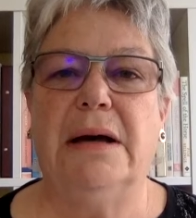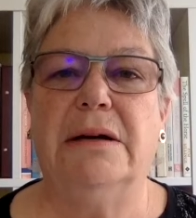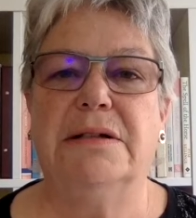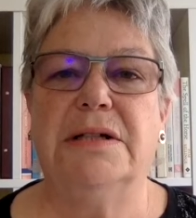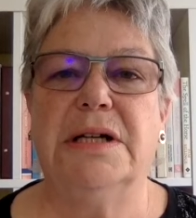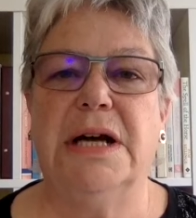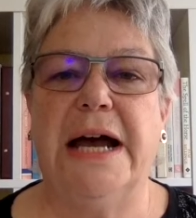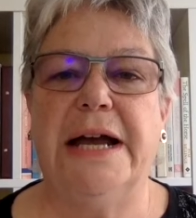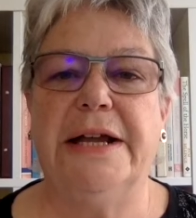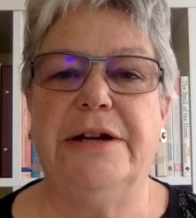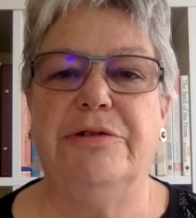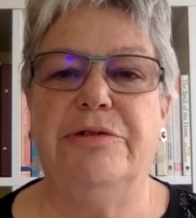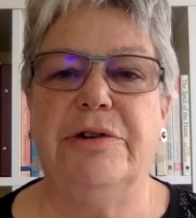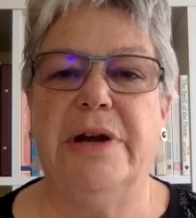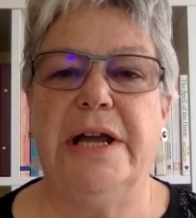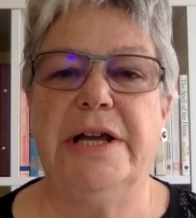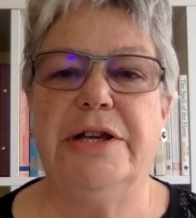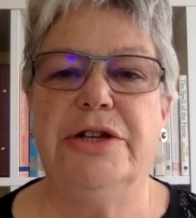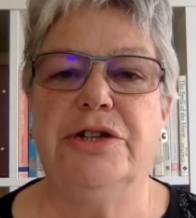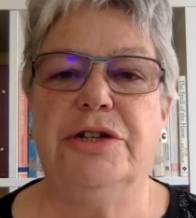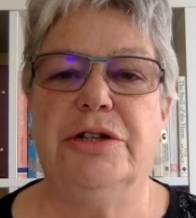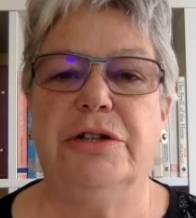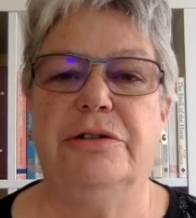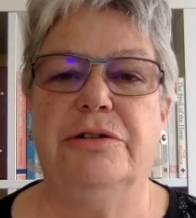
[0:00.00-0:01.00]

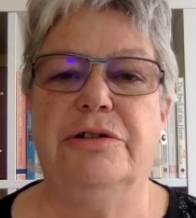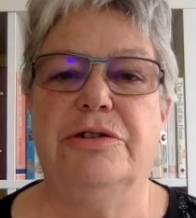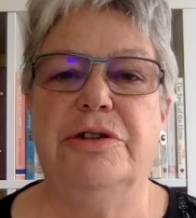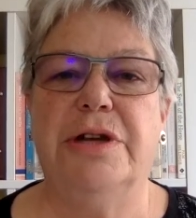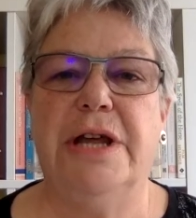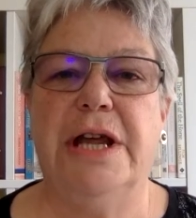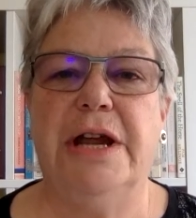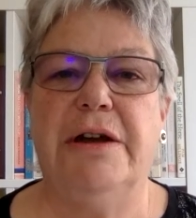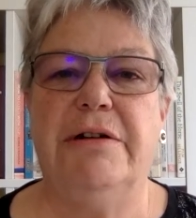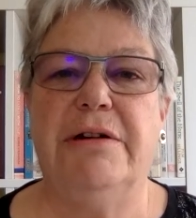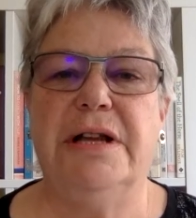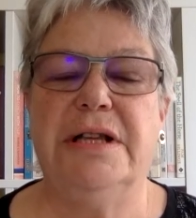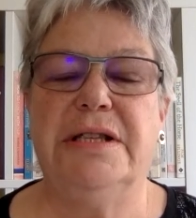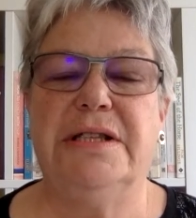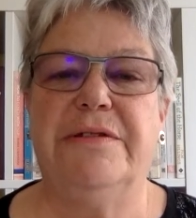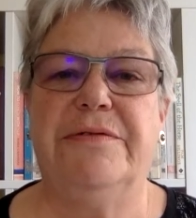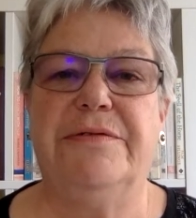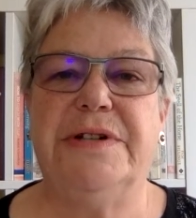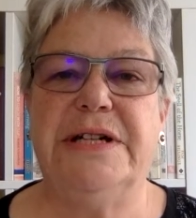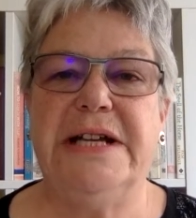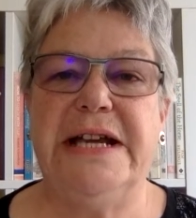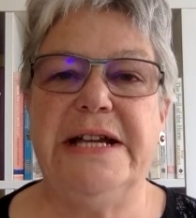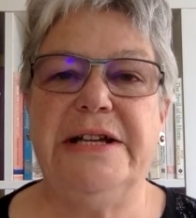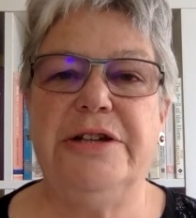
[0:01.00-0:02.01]
hydration to areas
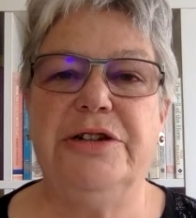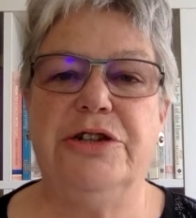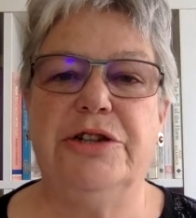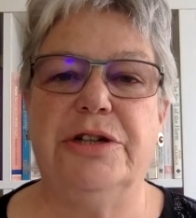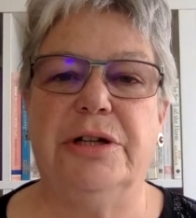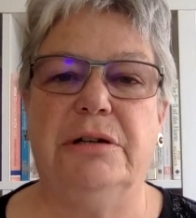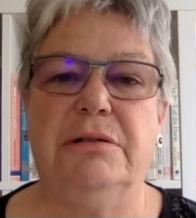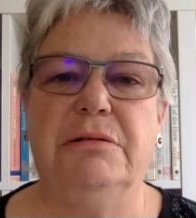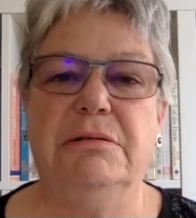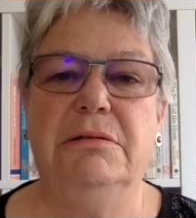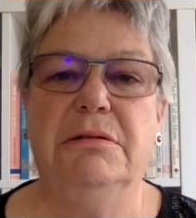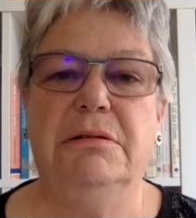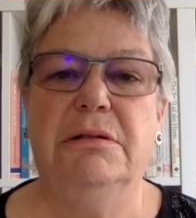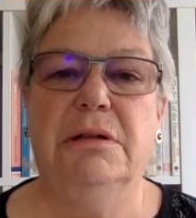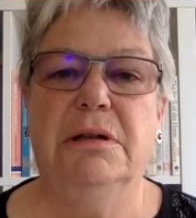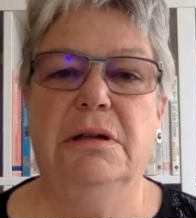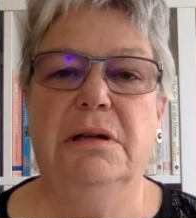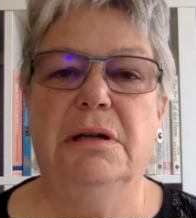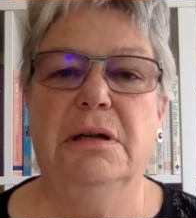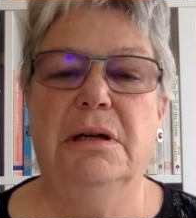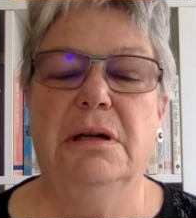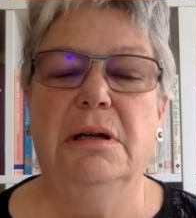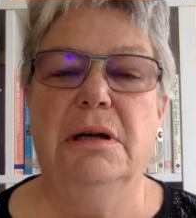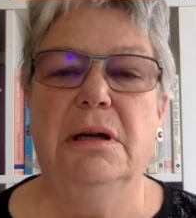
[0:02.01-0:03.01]
of tension,
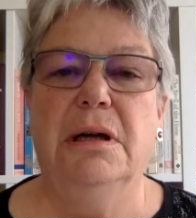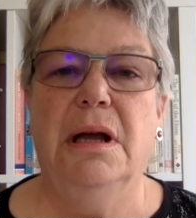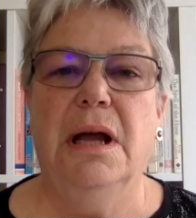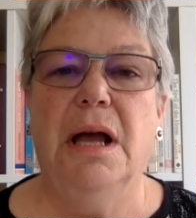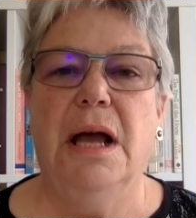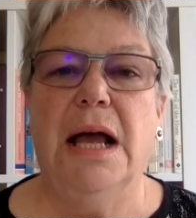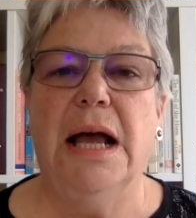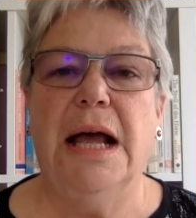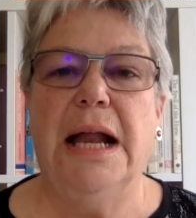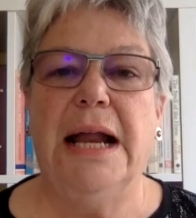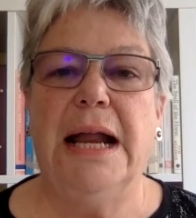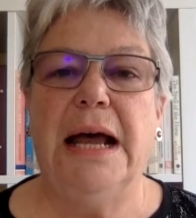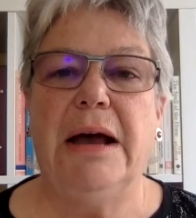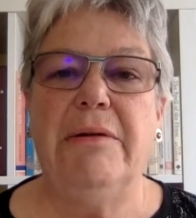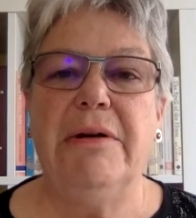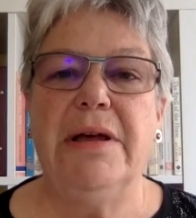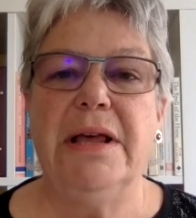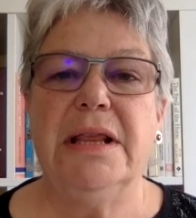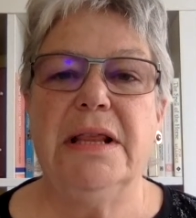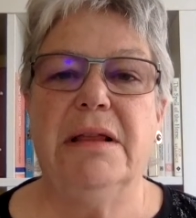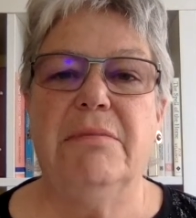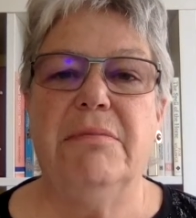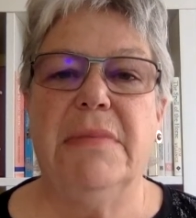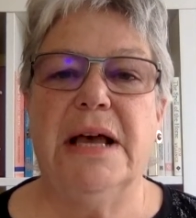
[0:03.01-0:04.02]

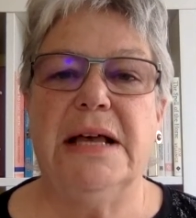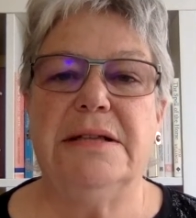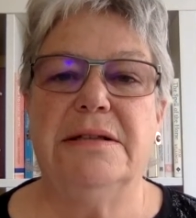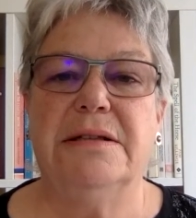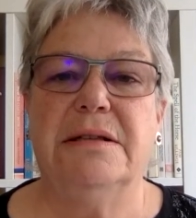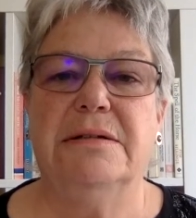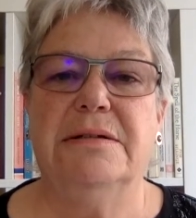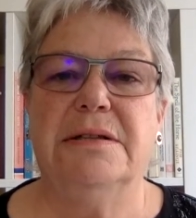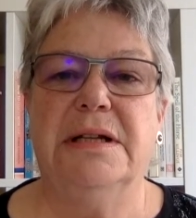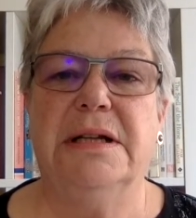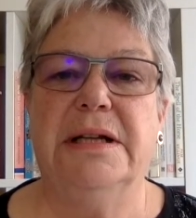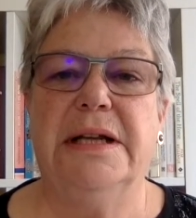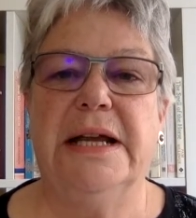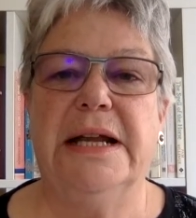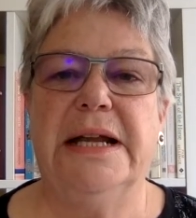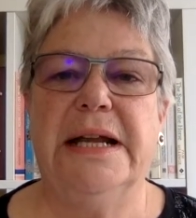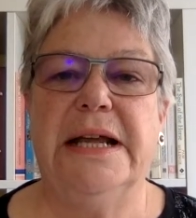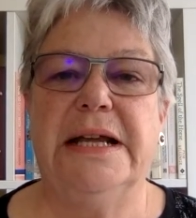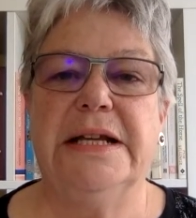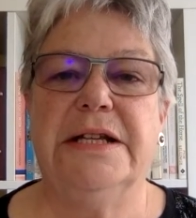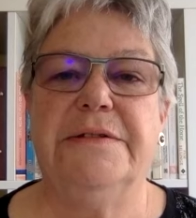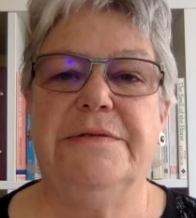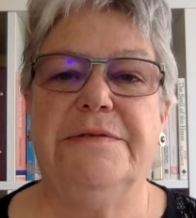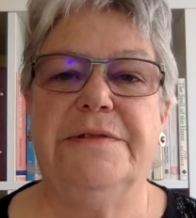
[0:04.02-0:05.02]
allowing the muscles and
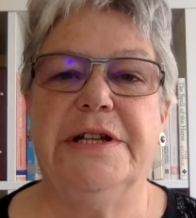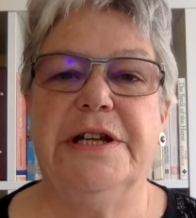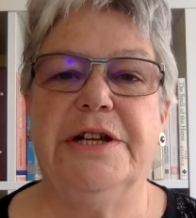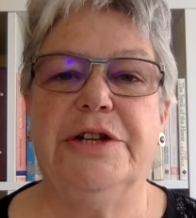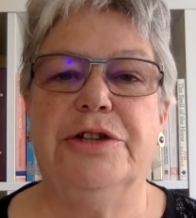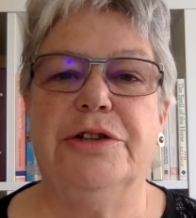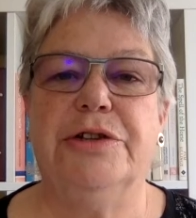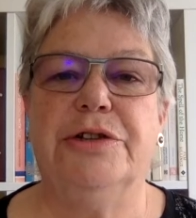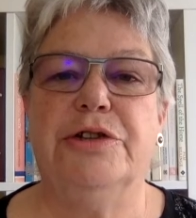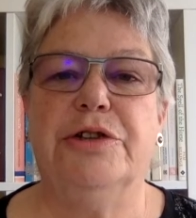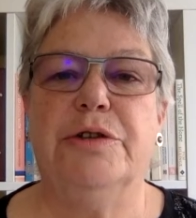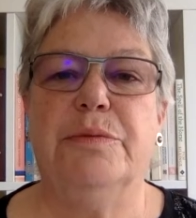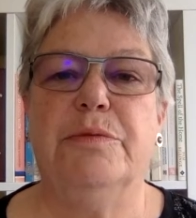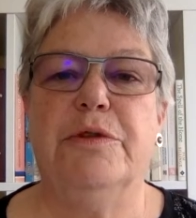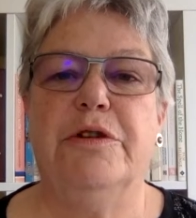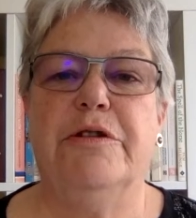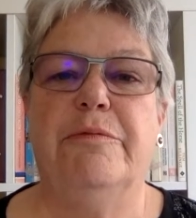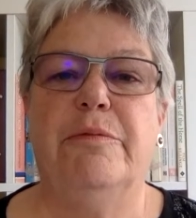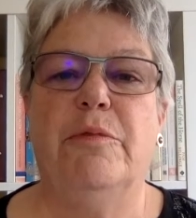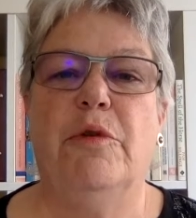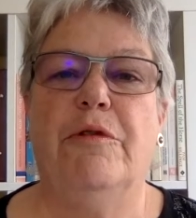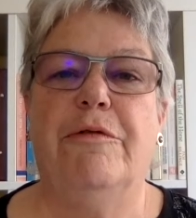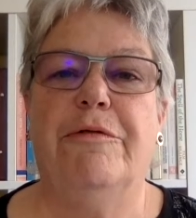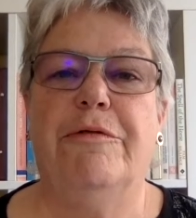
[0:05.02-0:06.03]
connective tissue to
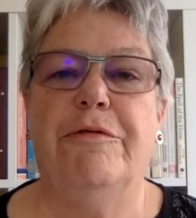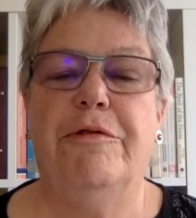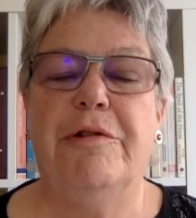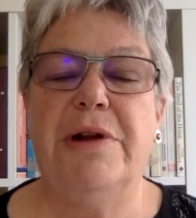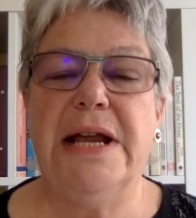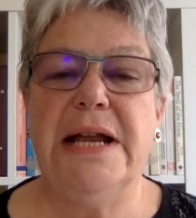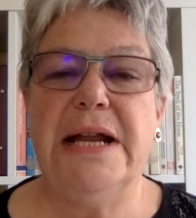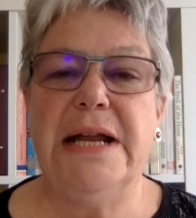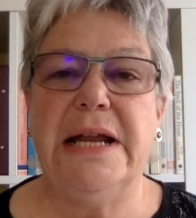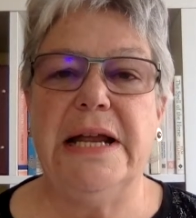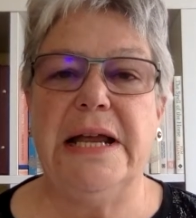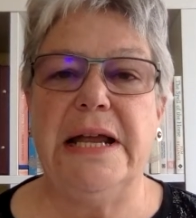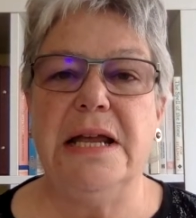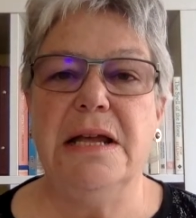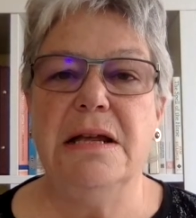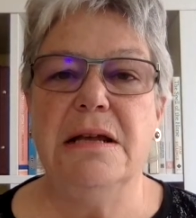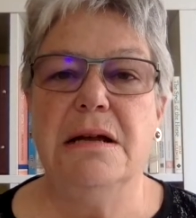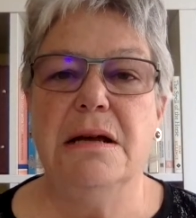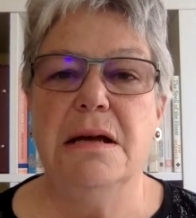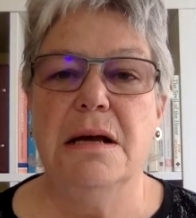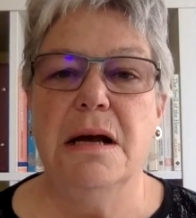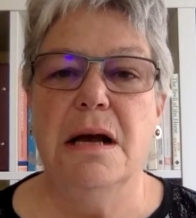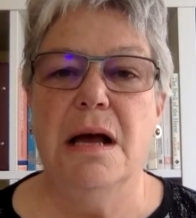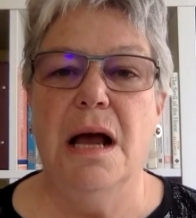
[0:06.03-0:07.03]
move more freely
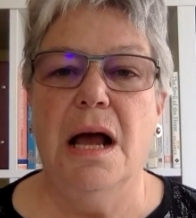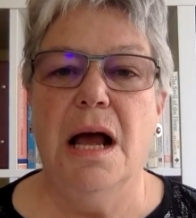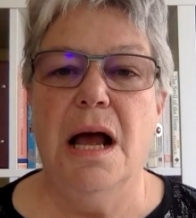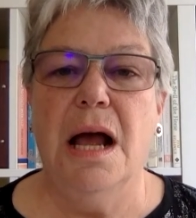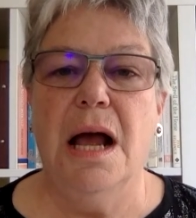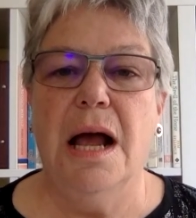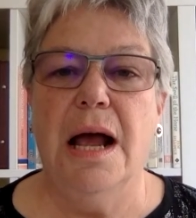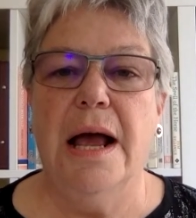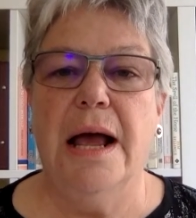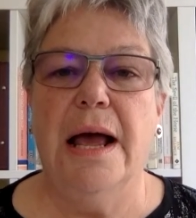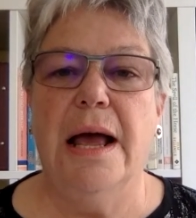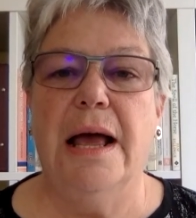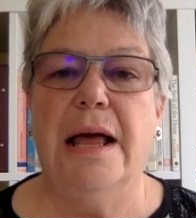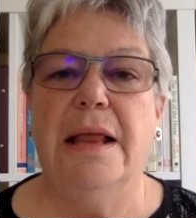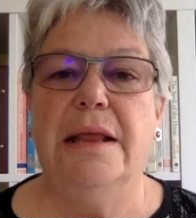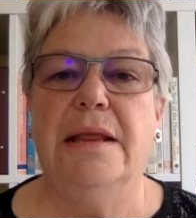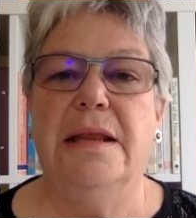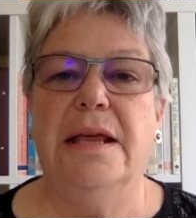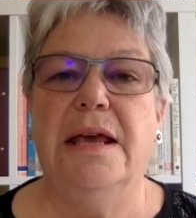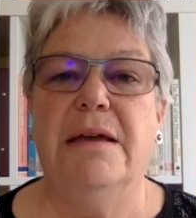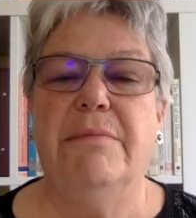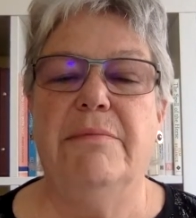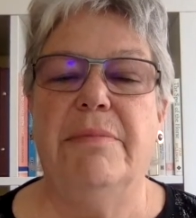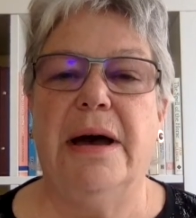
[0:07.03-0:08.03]
and
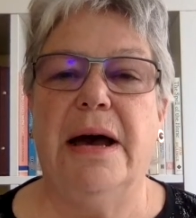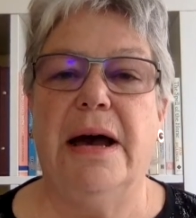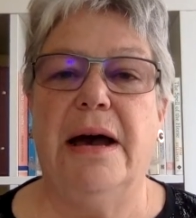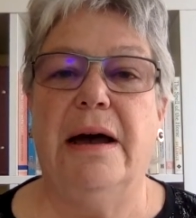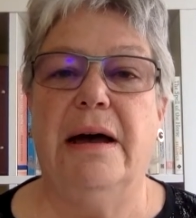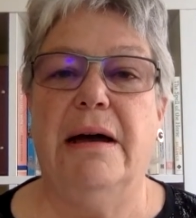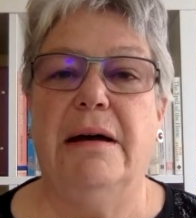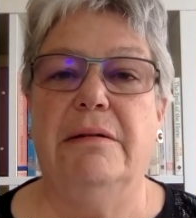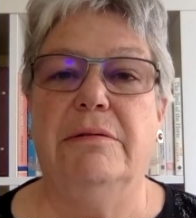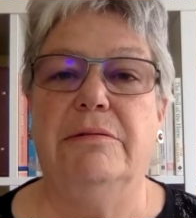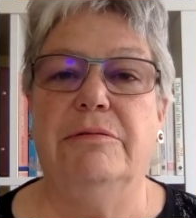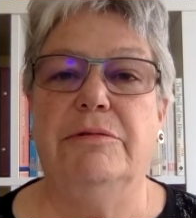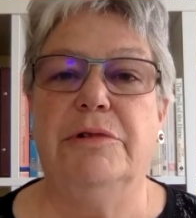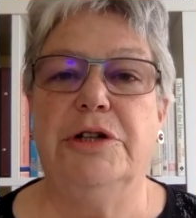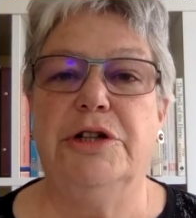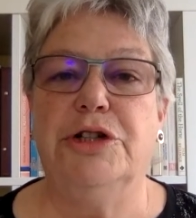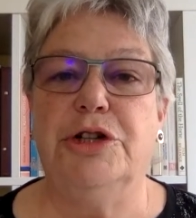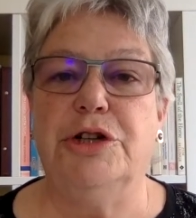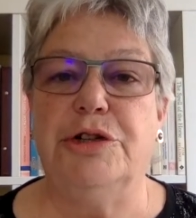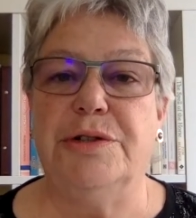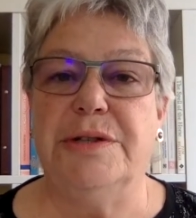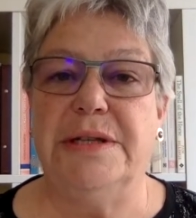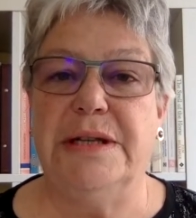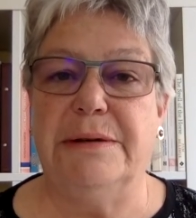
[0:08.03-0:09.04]
thereby
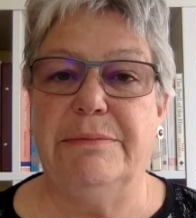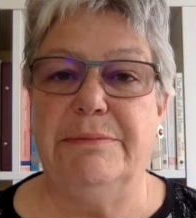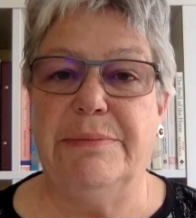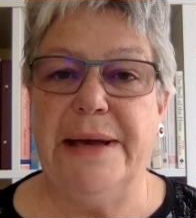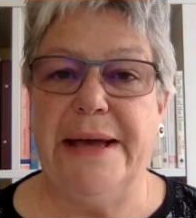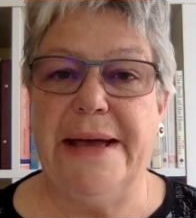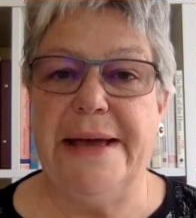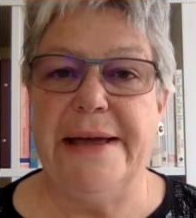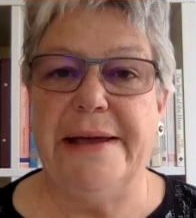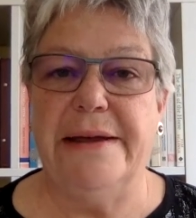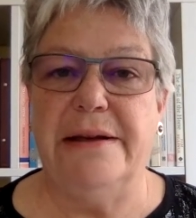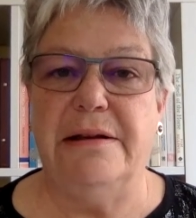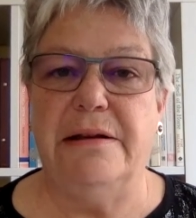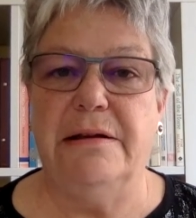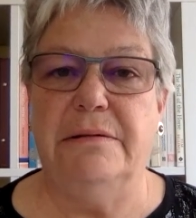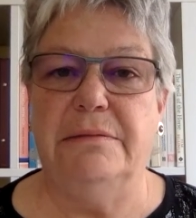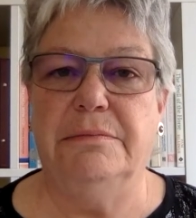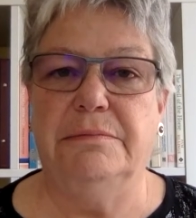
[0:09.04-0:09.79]
reducing pain.